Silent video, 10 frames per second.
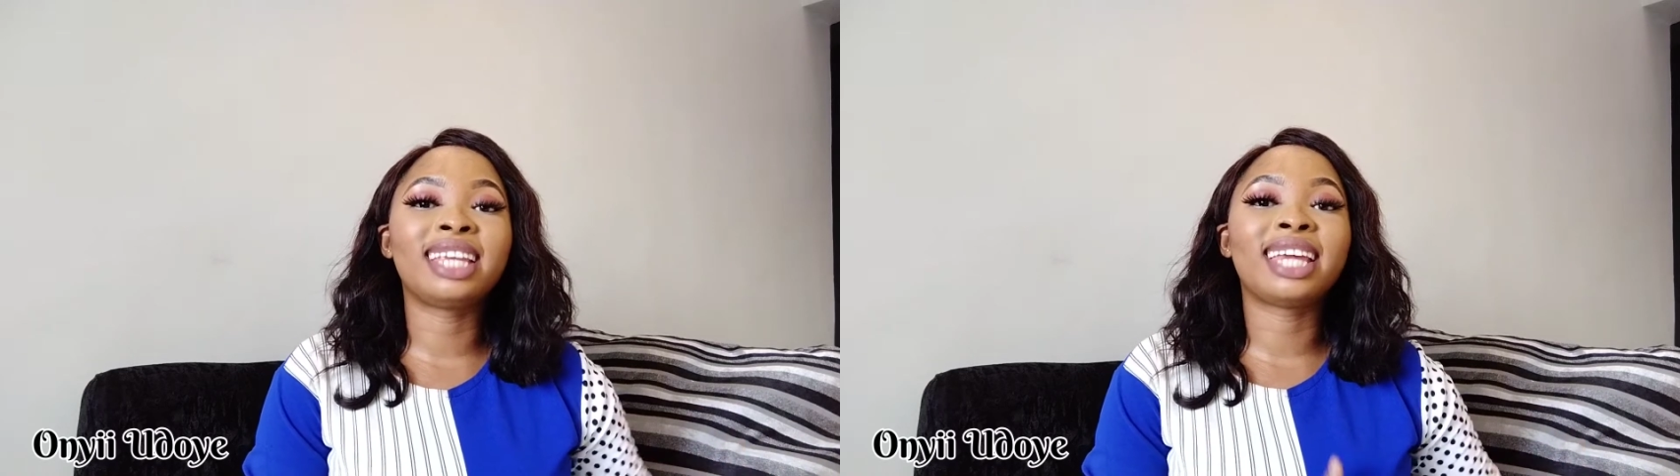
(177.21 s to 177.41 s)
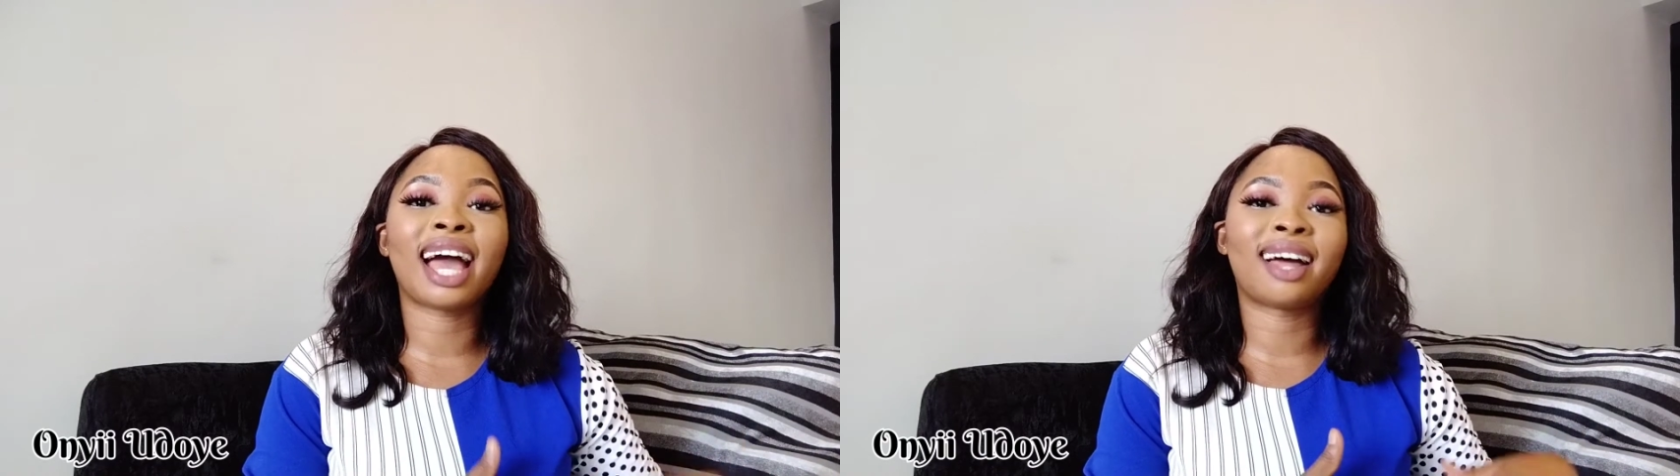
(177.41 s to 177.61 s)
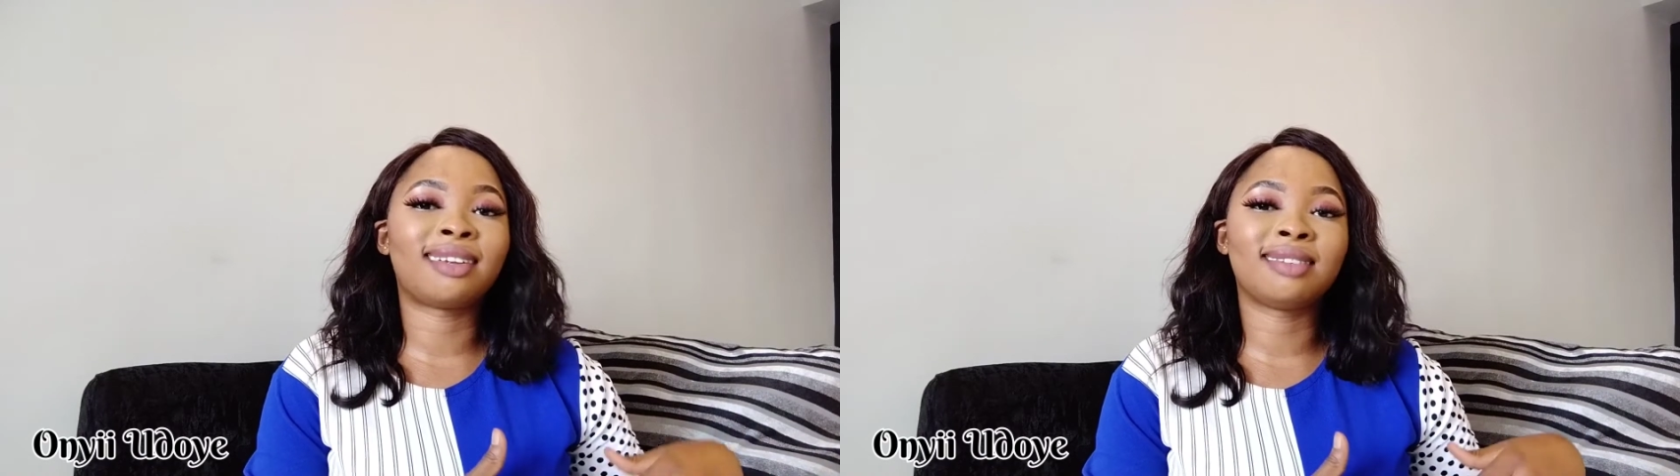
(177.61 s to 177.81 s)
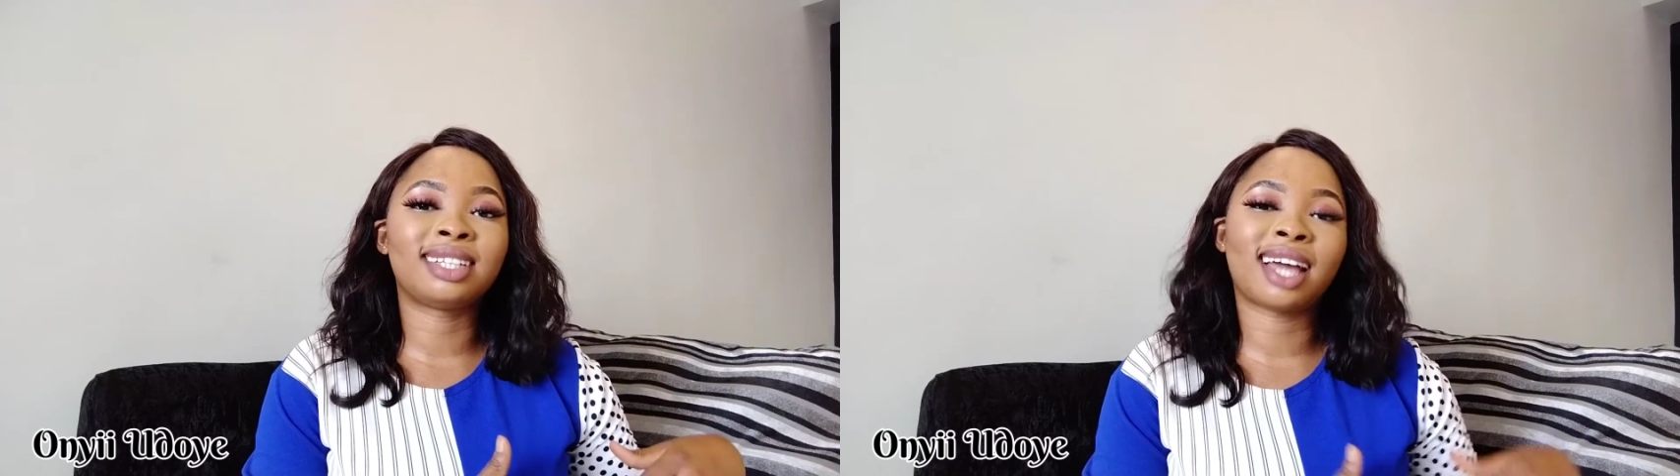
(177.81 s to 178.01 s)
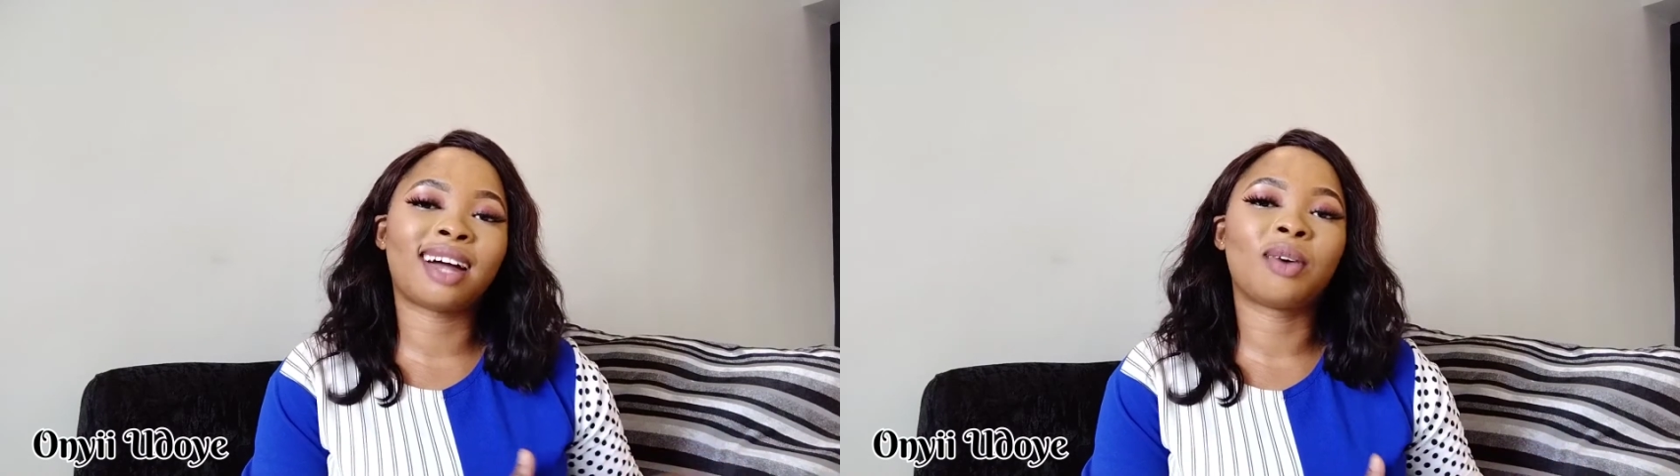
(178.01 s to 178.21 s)
they
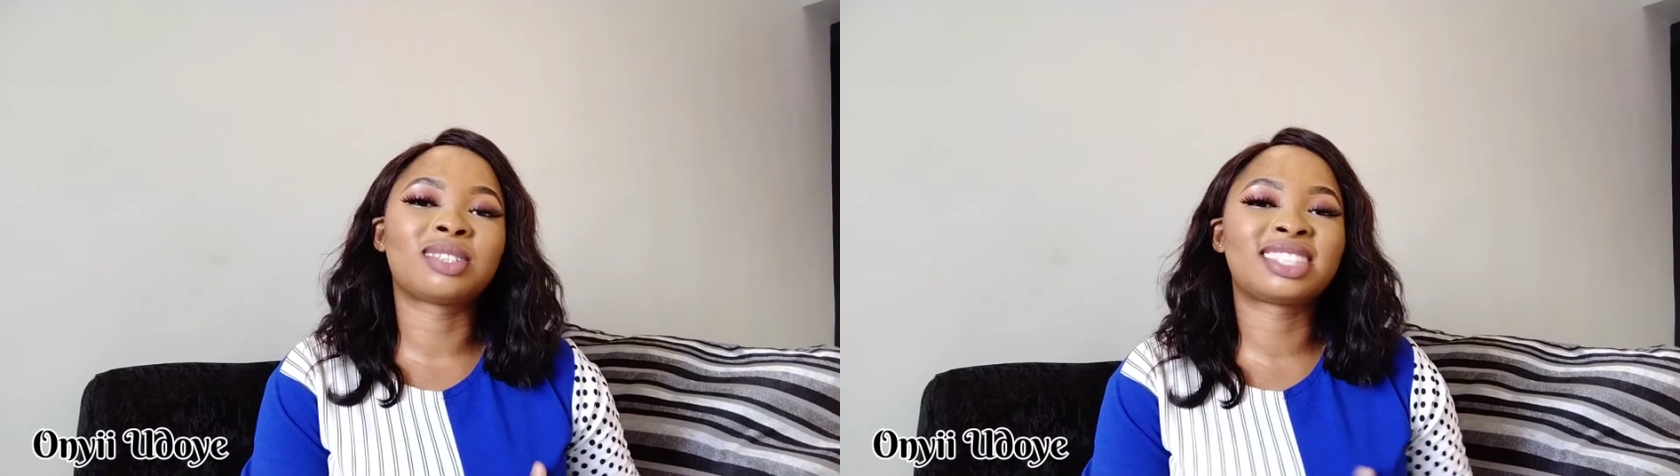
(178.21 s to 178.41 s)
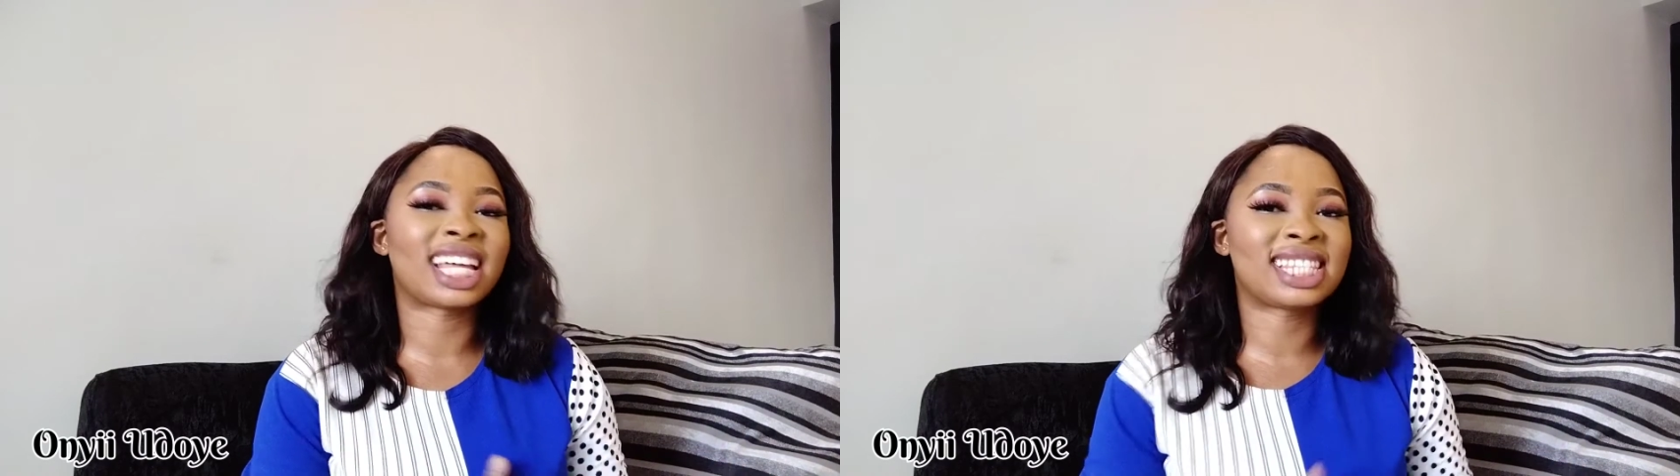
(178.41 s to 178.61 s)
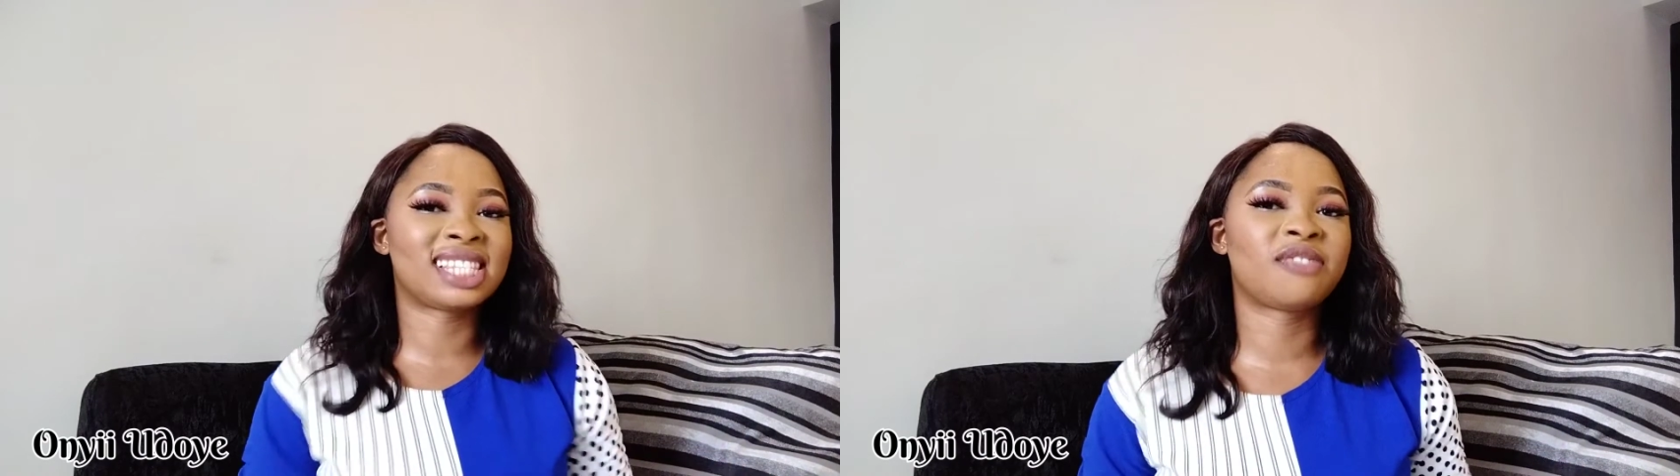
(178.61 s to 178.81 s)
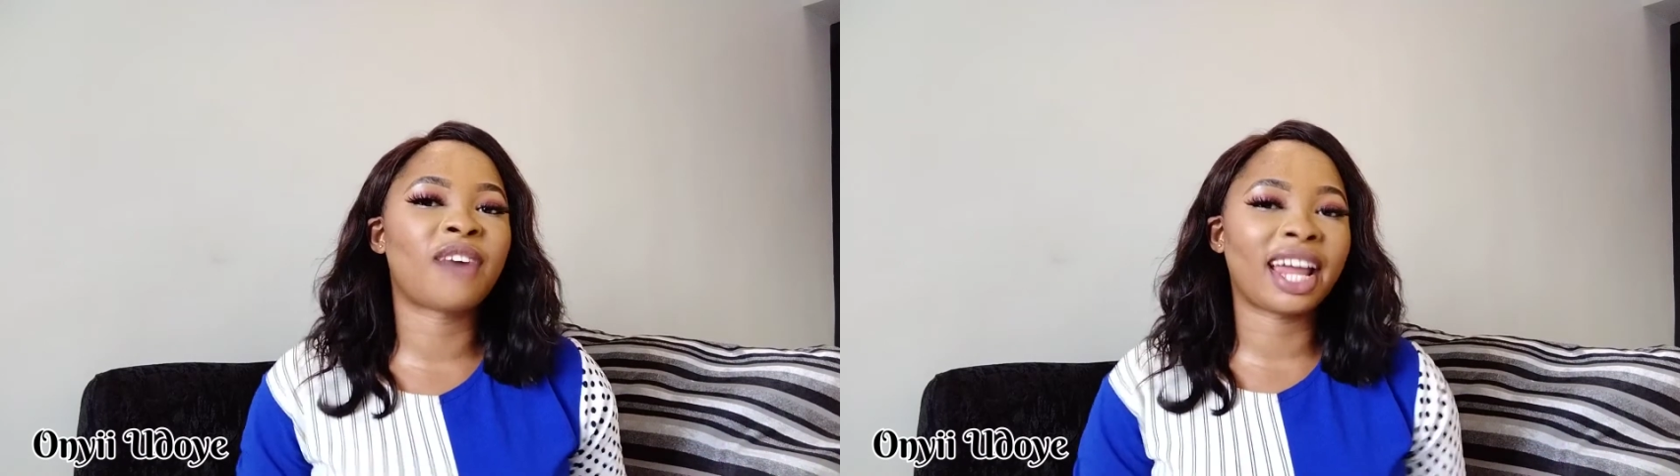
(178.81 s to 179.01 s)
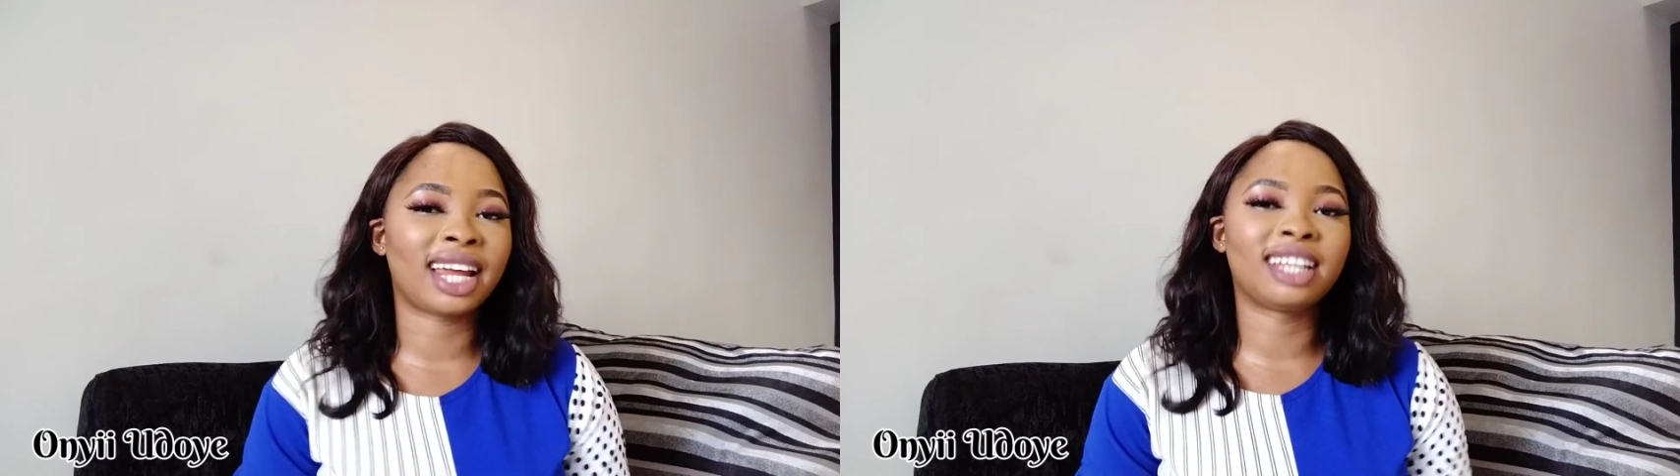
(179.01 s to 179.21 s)
are
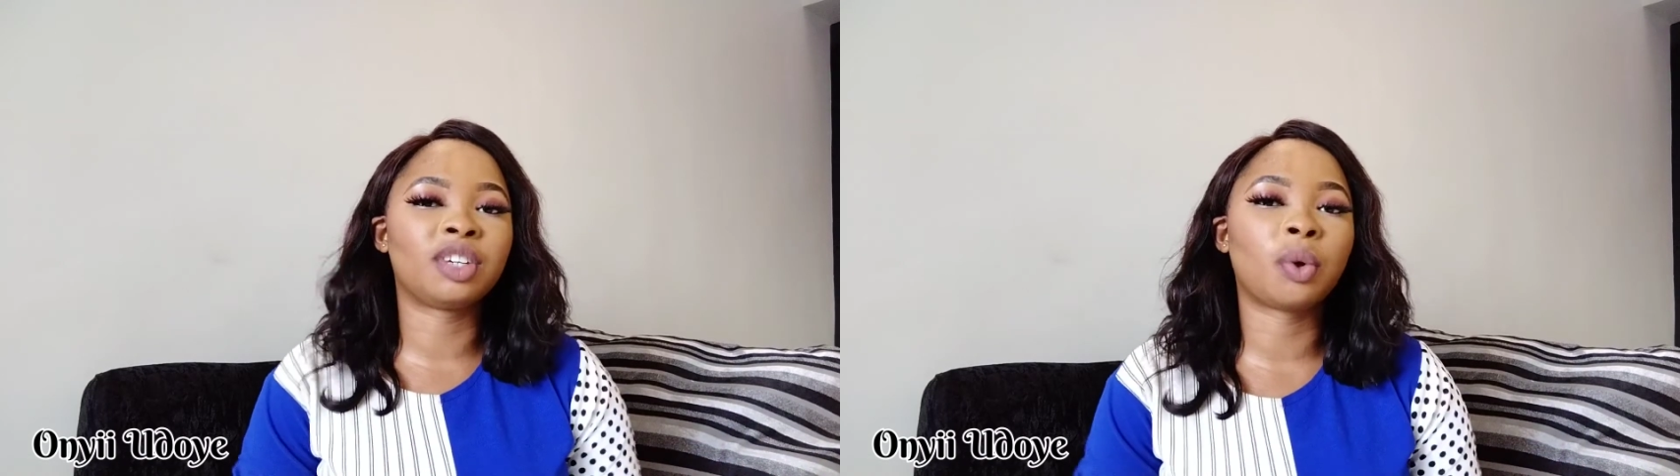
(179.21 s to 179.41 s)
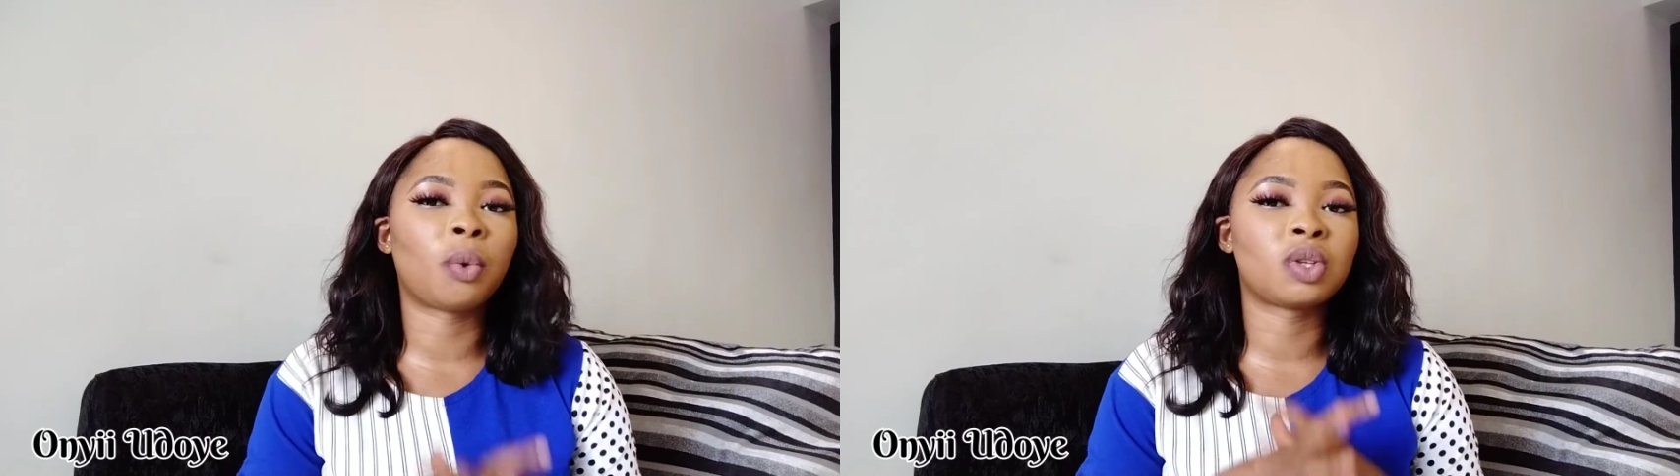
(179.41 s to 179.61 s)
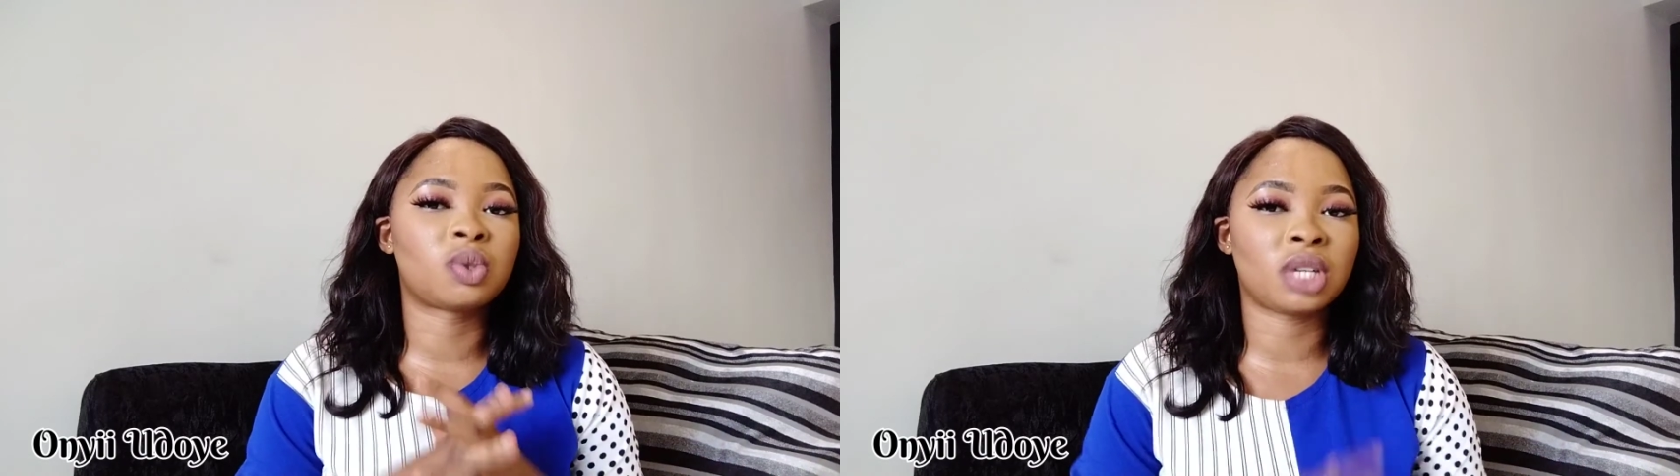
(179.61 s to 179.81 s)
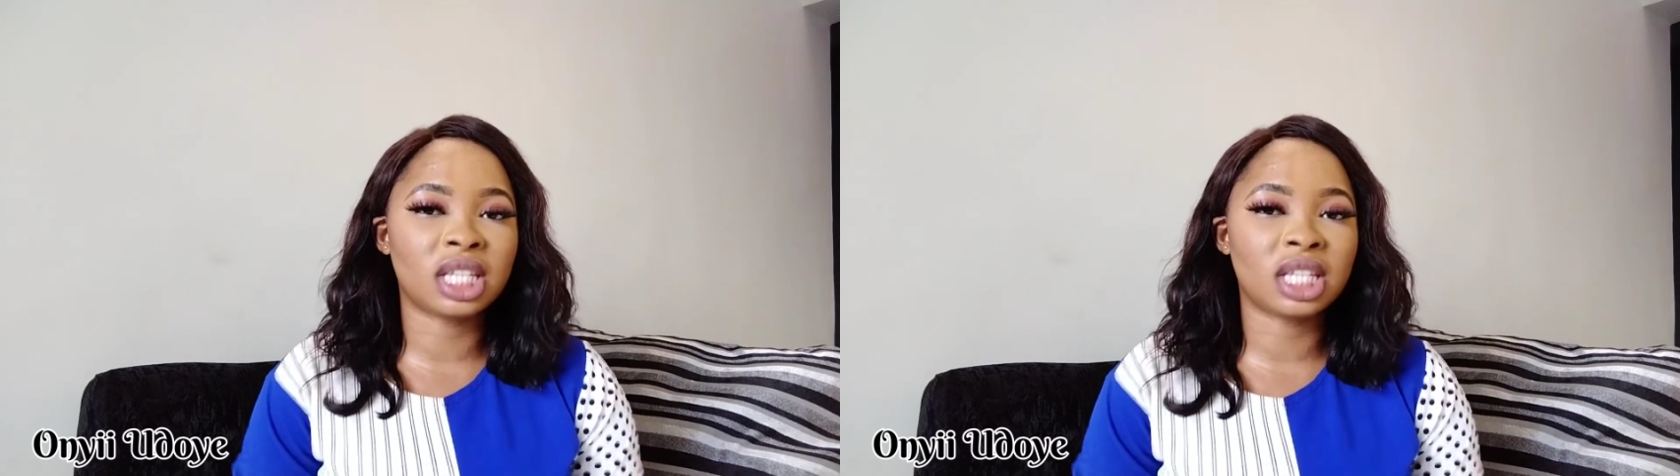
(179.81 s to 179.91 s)
satisfied and they don't want to